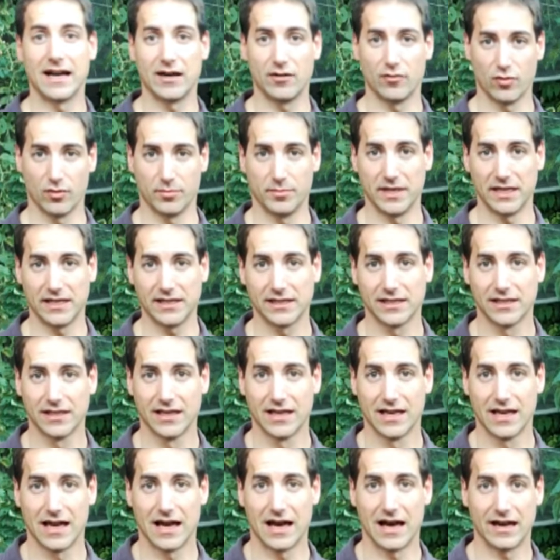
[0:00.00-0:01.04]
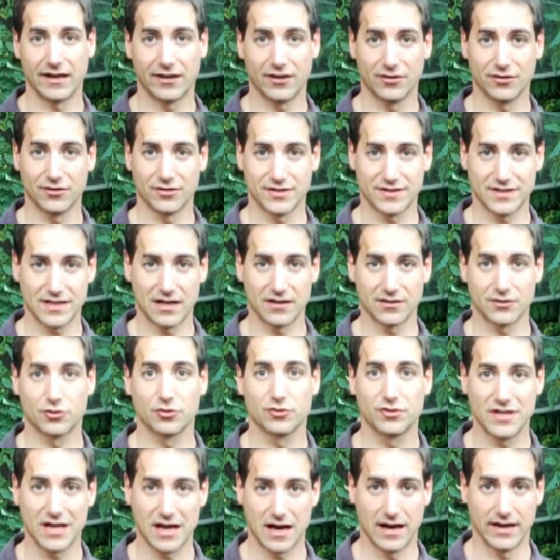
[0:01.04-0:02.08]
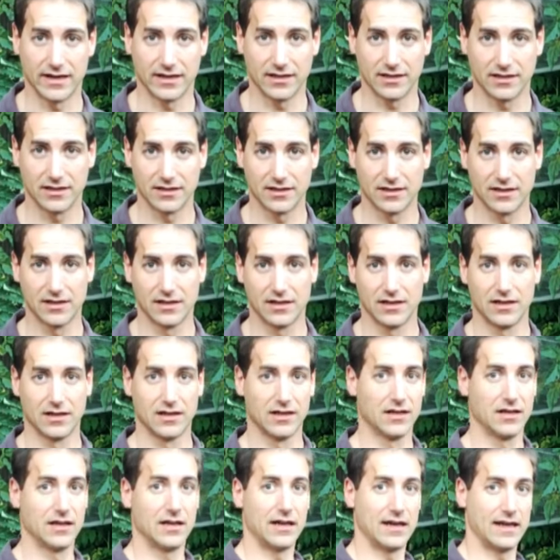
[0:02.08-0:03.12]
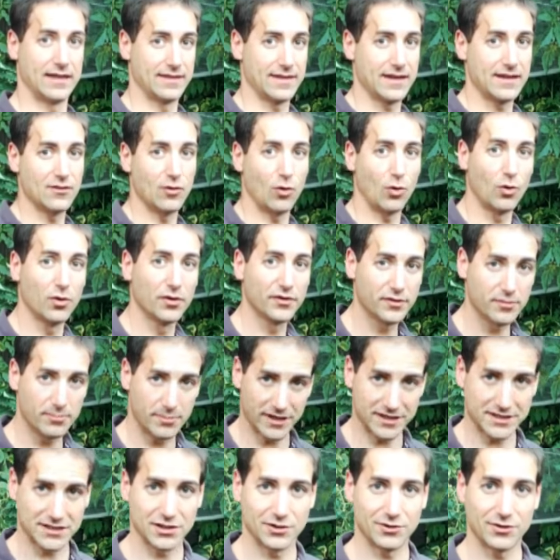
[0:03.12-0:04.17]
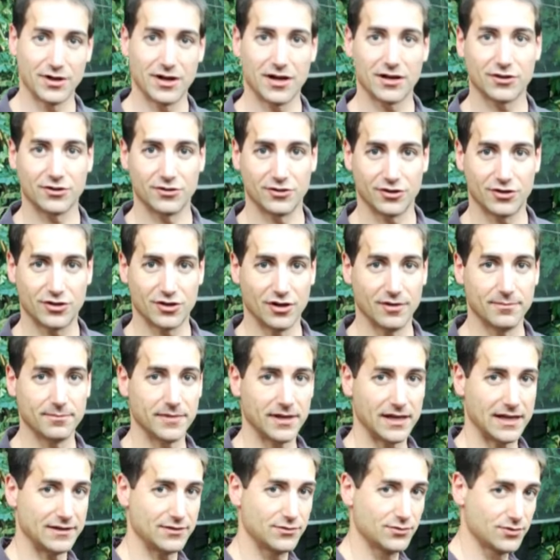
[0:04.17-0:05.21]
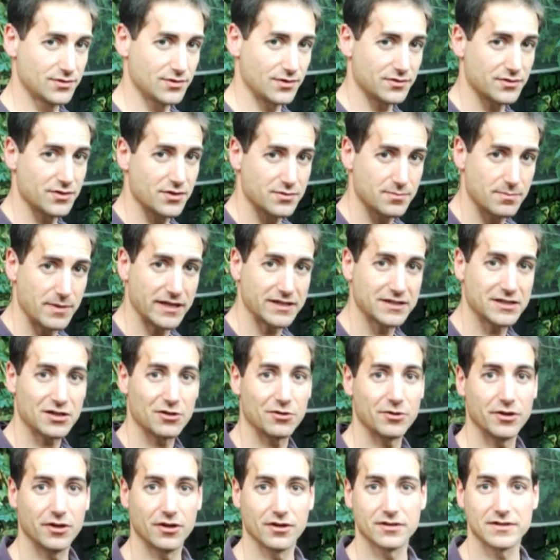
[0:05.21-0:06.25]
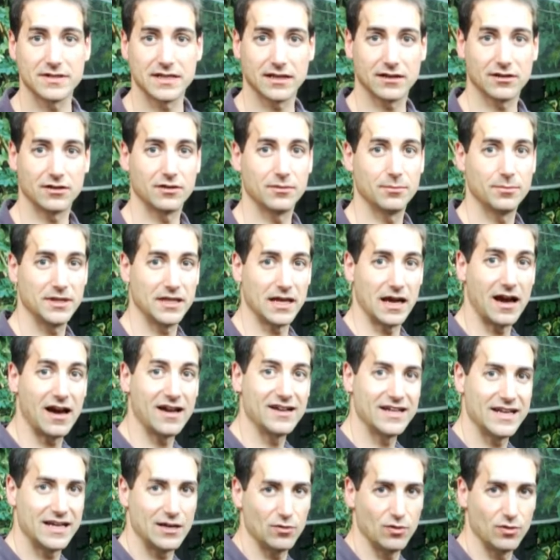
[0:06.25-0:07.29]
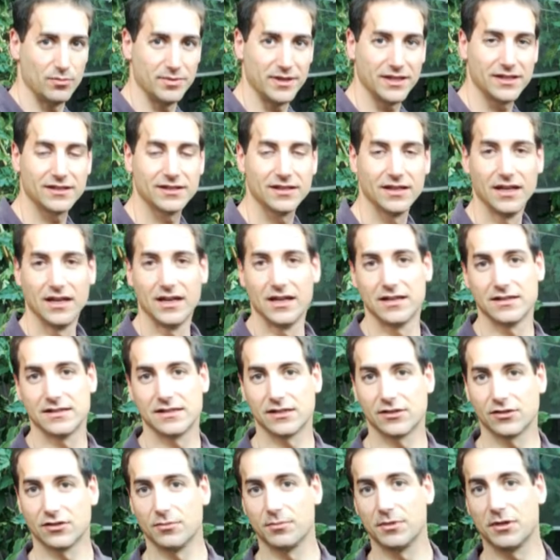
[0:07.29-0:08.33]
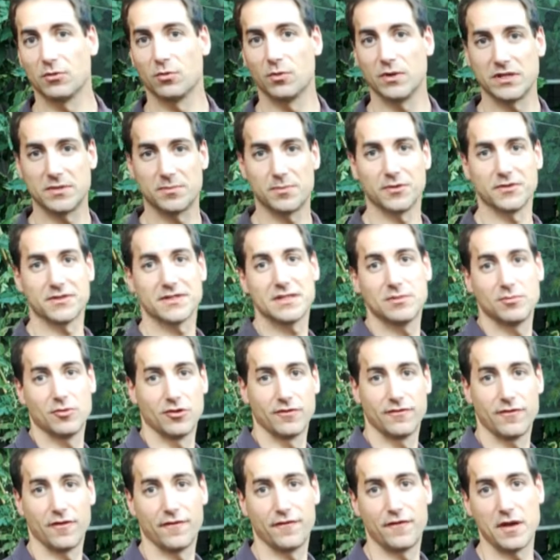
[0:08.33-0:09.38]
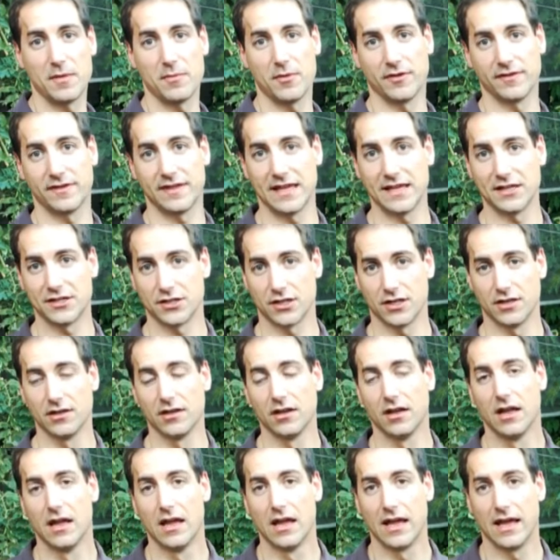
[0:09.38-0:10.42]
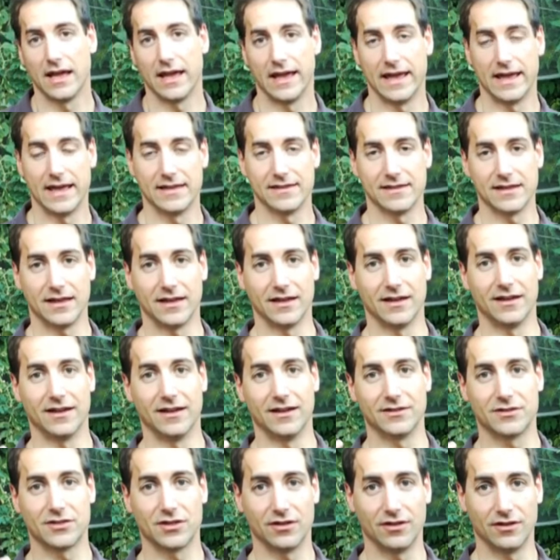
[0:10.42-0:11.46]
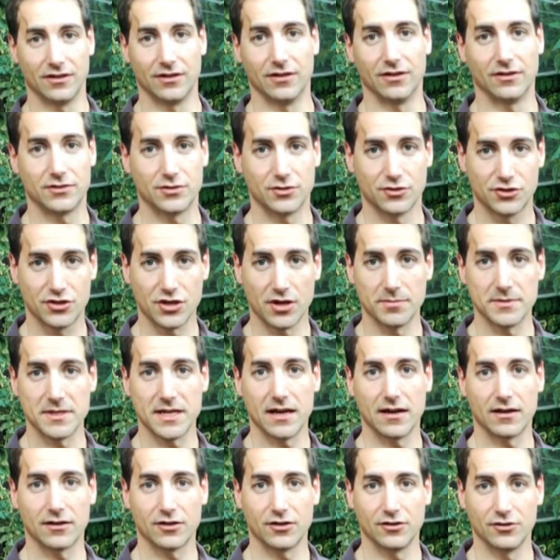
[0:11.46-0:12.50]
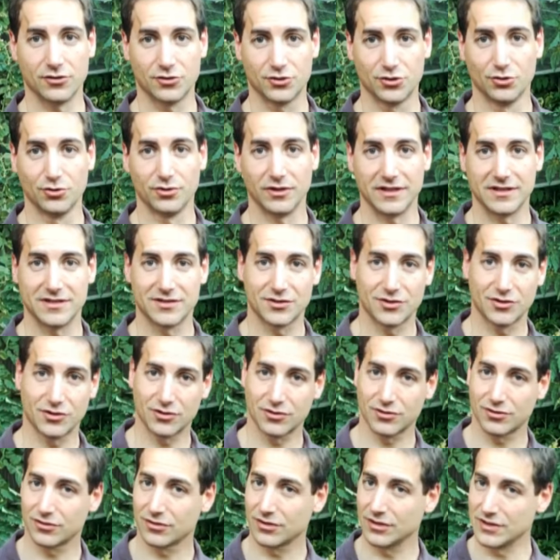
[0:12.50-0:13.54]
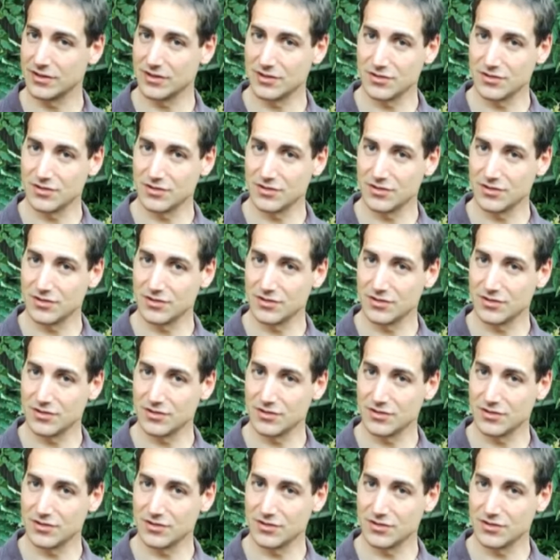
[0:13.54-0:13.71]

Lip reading: that are aerobic are going to start to die. And then other bacteria are going to come, and those other bacteria are going to be anaerobic. They're going to be responsible for fermentation, and the job they are going to do is